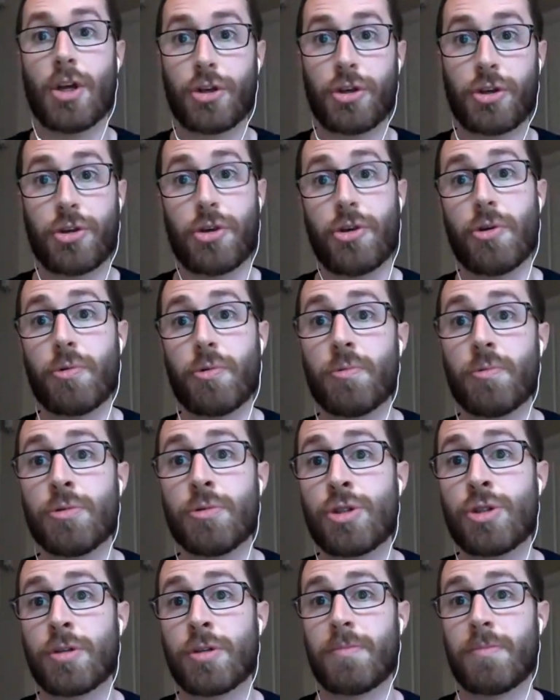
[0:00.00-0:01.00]

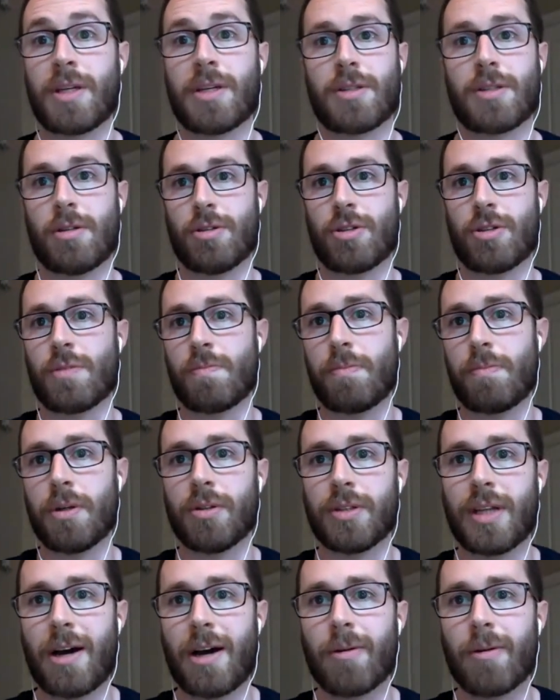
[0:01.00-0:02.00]
huge because it'll just
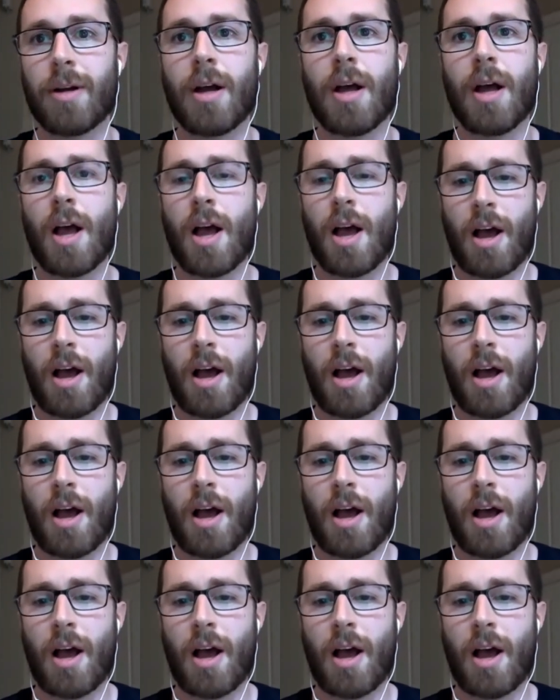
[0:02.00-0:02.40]
build out.